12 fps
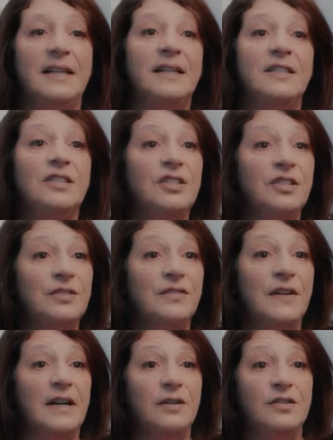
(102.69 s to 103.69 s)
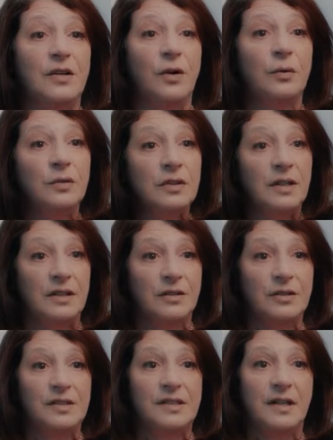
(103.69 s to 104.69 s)
In addition to Phio's own
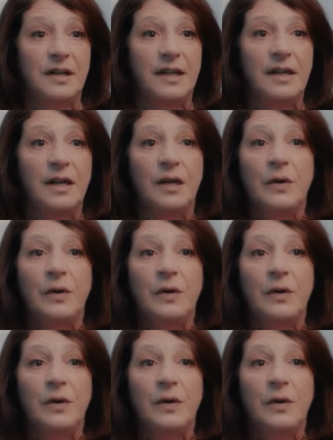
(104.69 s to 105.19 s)
clinical study,